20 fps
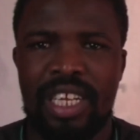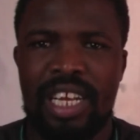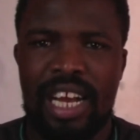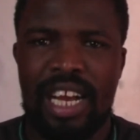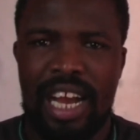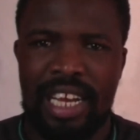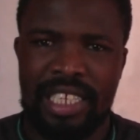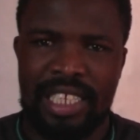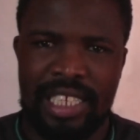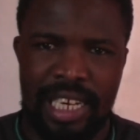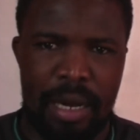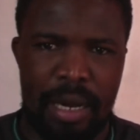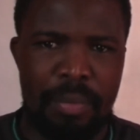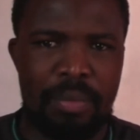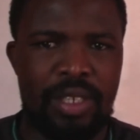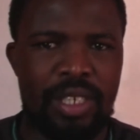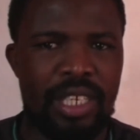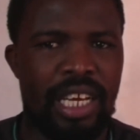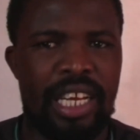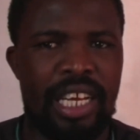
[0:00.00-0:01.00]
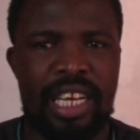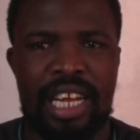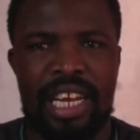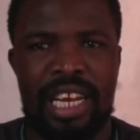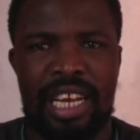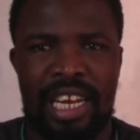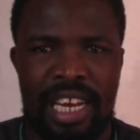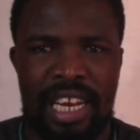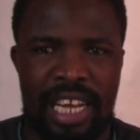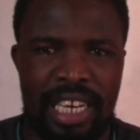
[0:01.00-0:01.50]
I jumped and I
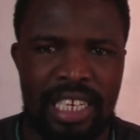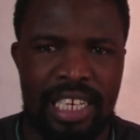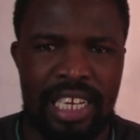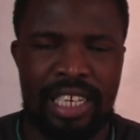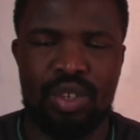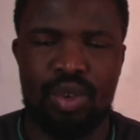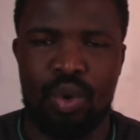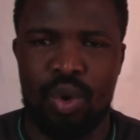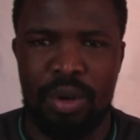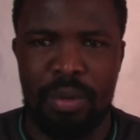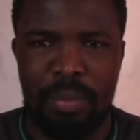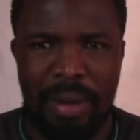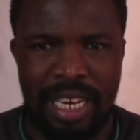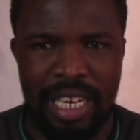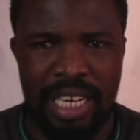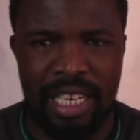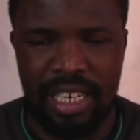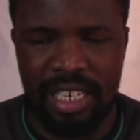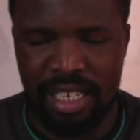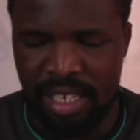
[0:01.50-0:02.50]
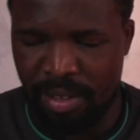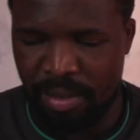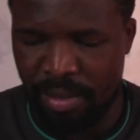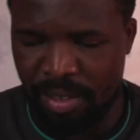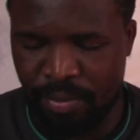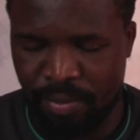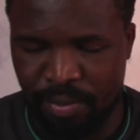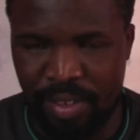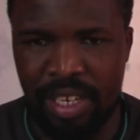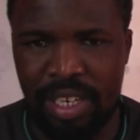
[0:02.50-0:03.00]
landed on my
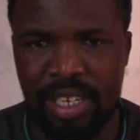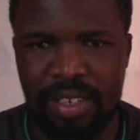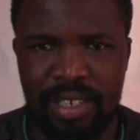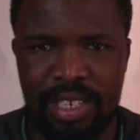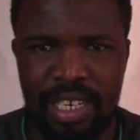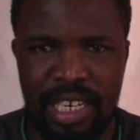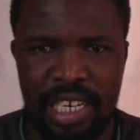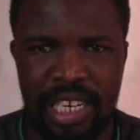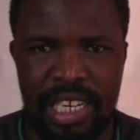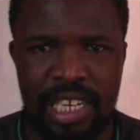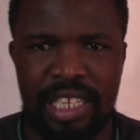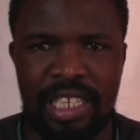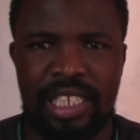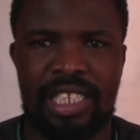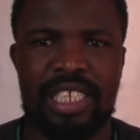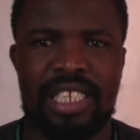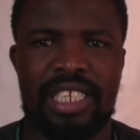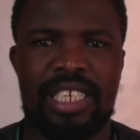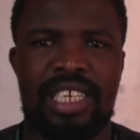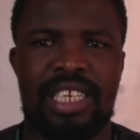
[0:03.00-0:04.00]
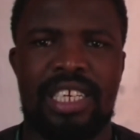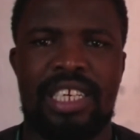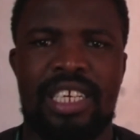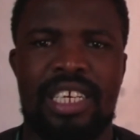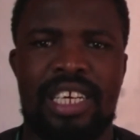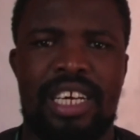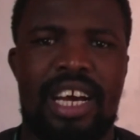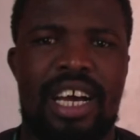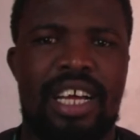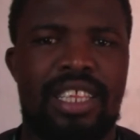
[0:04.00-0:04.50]
feet, knees,
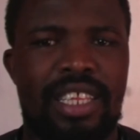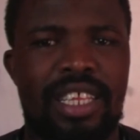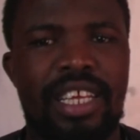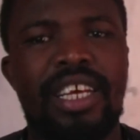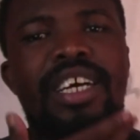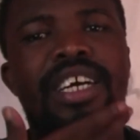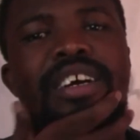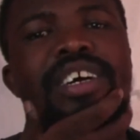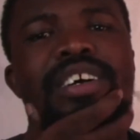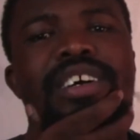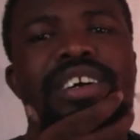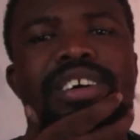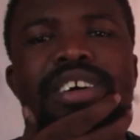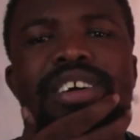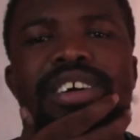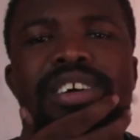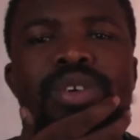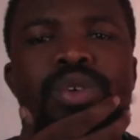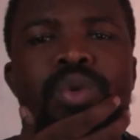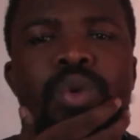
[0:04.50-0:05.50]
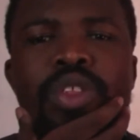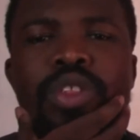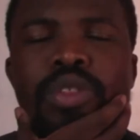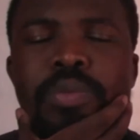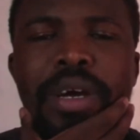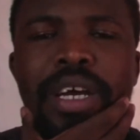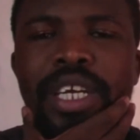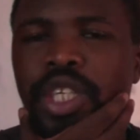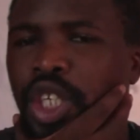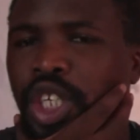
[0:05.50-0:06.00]
I think with
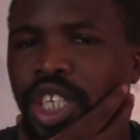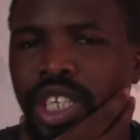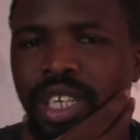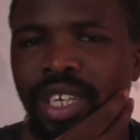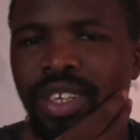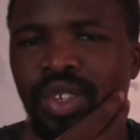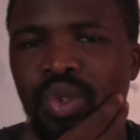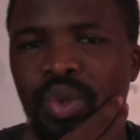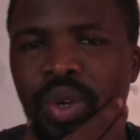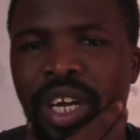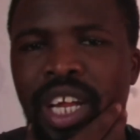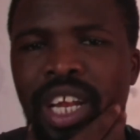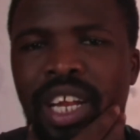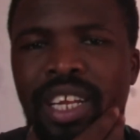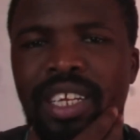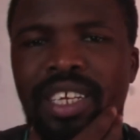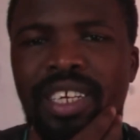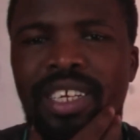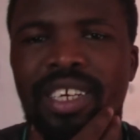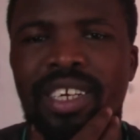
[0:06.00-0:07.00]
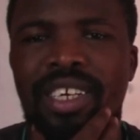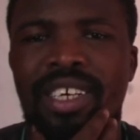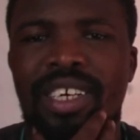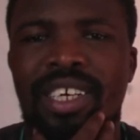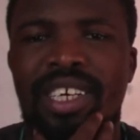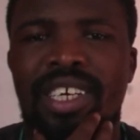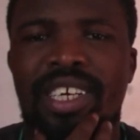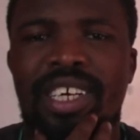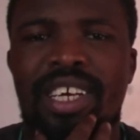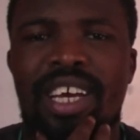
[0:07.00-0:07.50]
my chin as well.
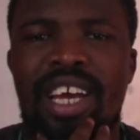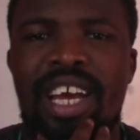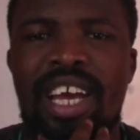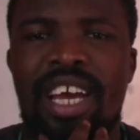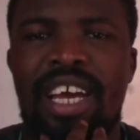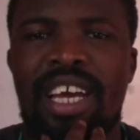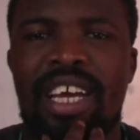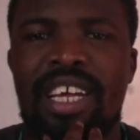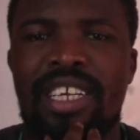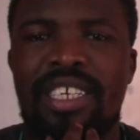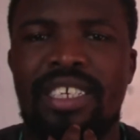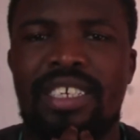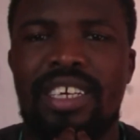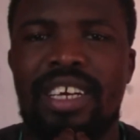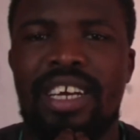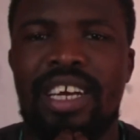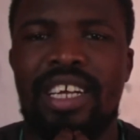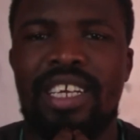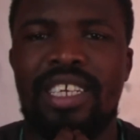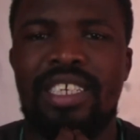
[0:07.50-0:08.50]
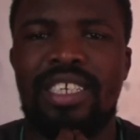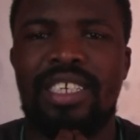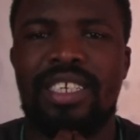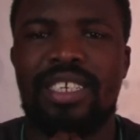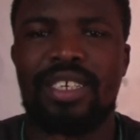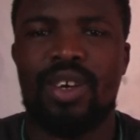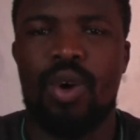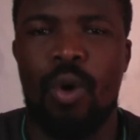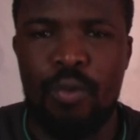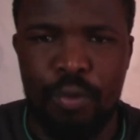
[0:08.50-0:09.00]
And
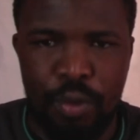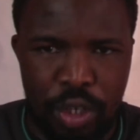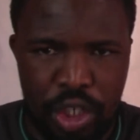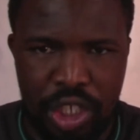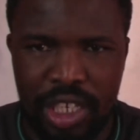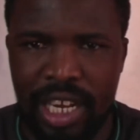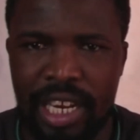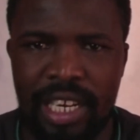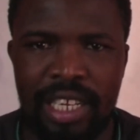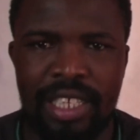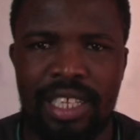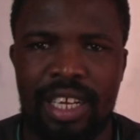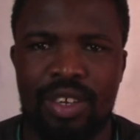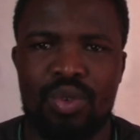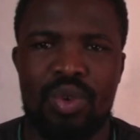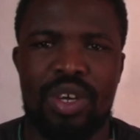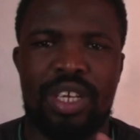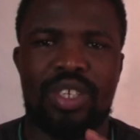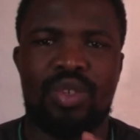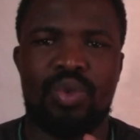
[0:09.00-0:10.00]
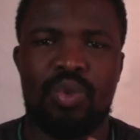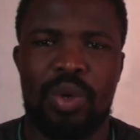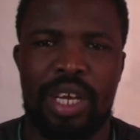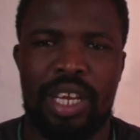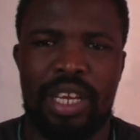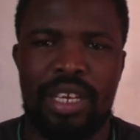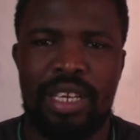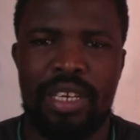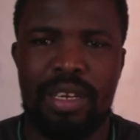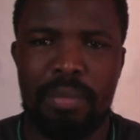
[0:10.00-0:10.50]
officially that was
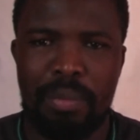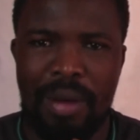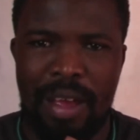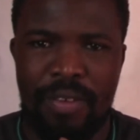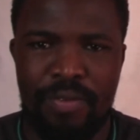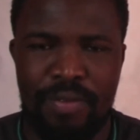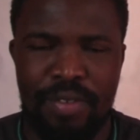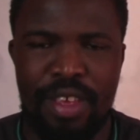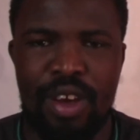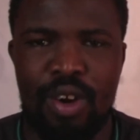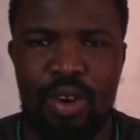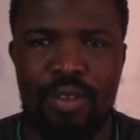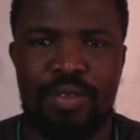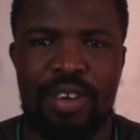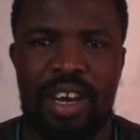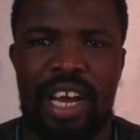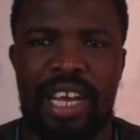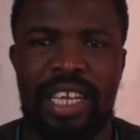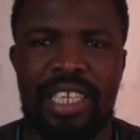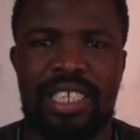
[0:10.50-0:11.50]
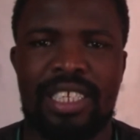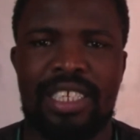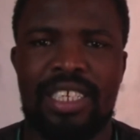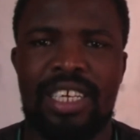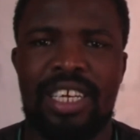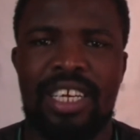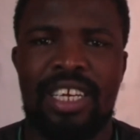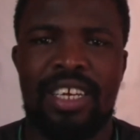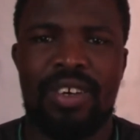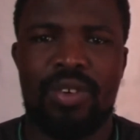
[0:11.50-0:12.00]
when my fear of heights
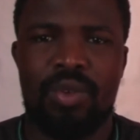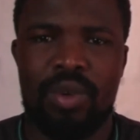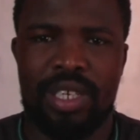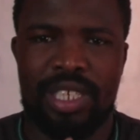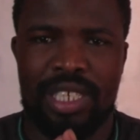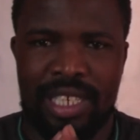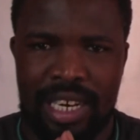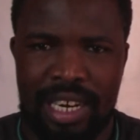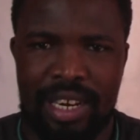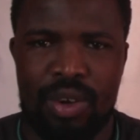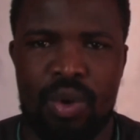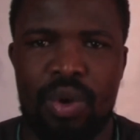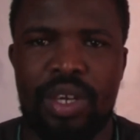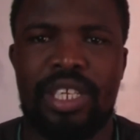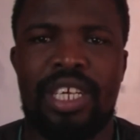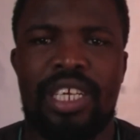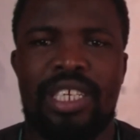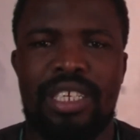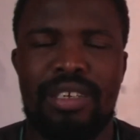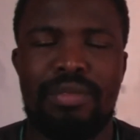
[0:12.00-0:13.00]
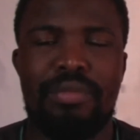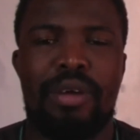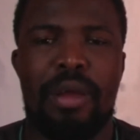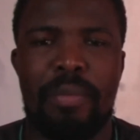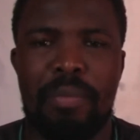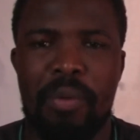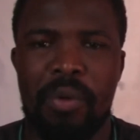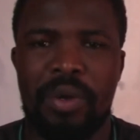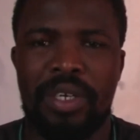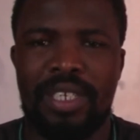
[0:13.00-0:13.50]
was recorded in my
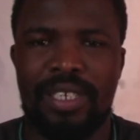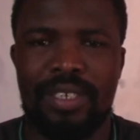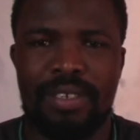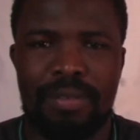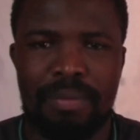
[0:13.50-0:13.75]
body.